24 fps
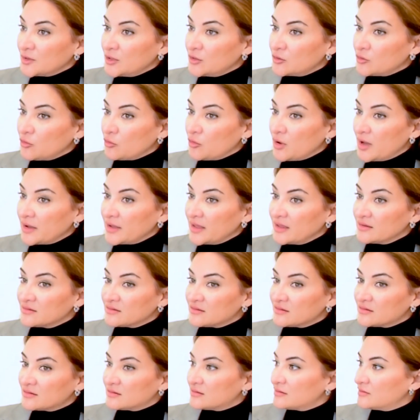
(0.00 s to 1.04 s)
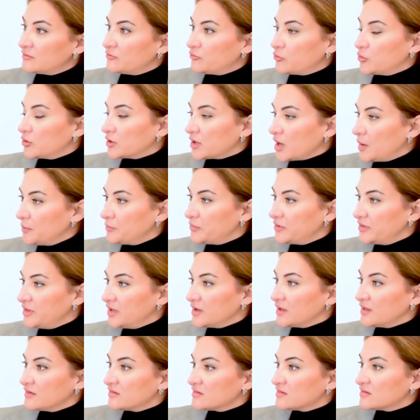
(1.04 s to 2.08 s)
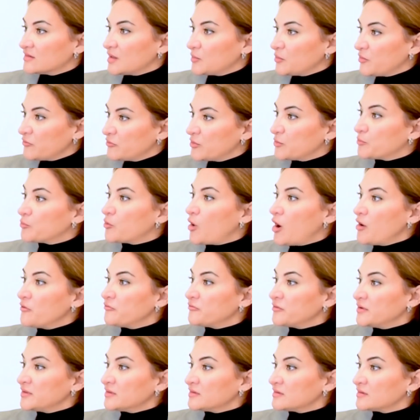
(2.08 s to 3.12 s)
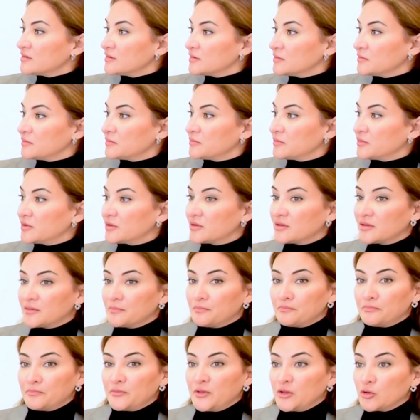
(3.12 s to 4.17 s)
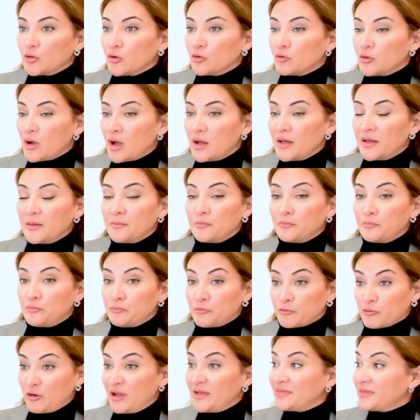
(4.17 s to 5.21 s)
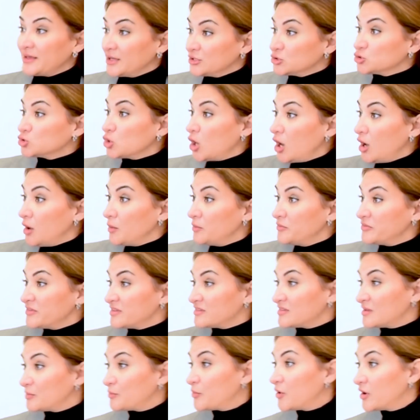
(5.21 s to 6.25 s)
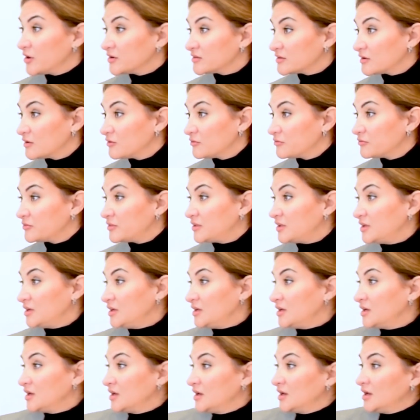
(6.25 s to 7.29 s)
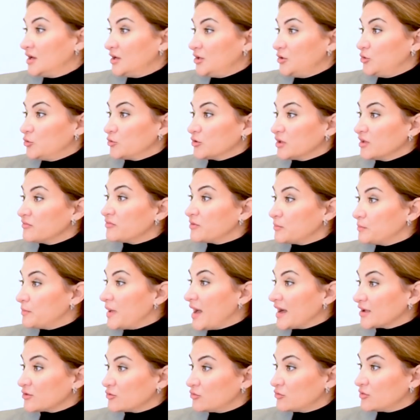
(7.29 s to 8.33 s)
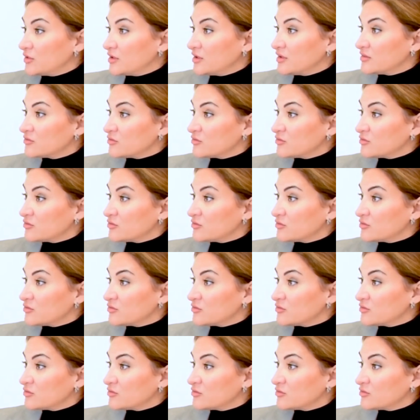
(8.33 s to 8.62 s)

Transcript: you know, against, for a company, against some of the profit, you know, creating jobs is yes. a part of the, you're giving back to the